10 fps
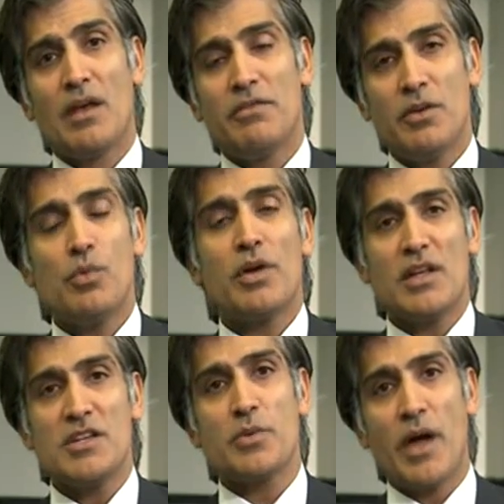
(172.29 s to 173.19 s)
If you're
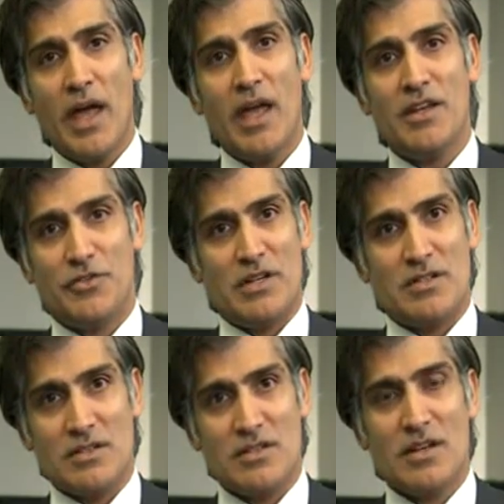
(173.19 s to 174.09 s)
walking into a
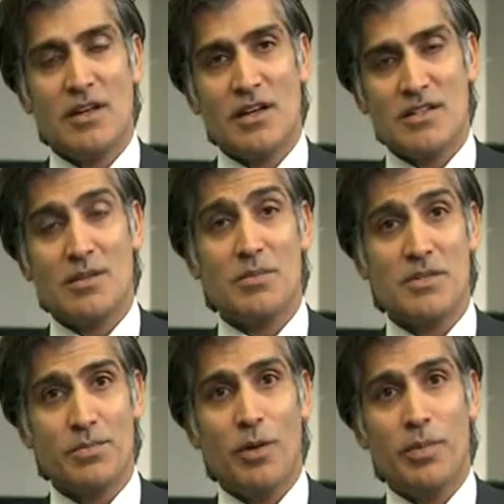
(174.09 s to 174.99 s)
hairdresser's and
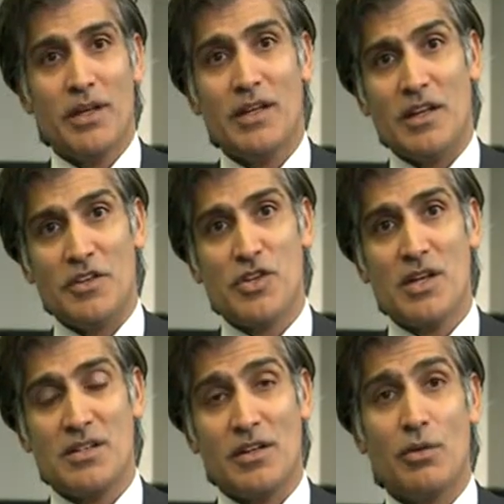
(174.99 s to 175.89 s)
somebody's popping in and
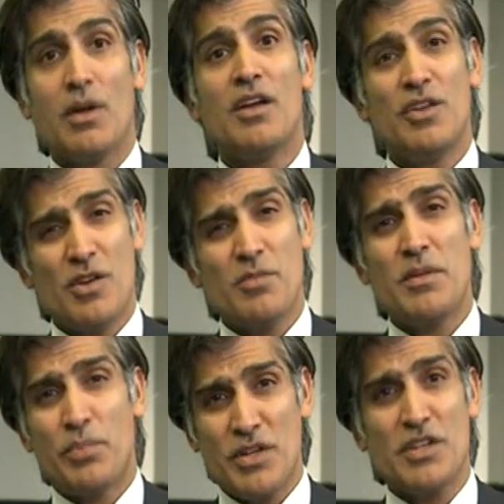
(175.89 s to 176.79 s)
injecting you, you can
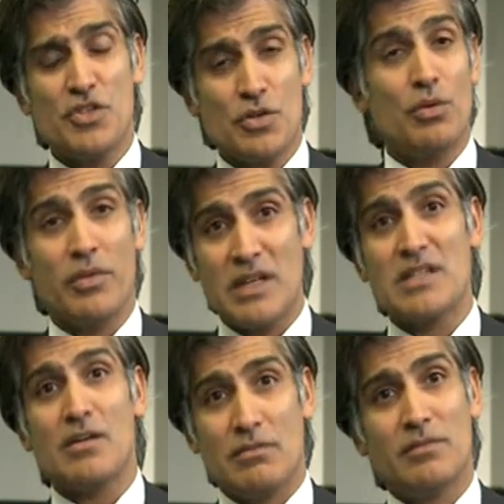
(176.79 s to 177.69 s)
be pretty sure they
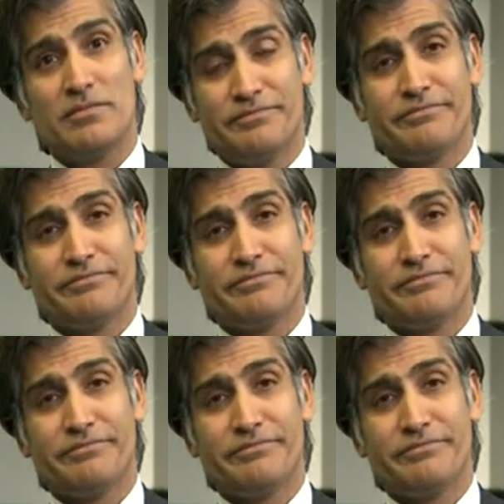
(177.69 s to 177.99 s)
don't.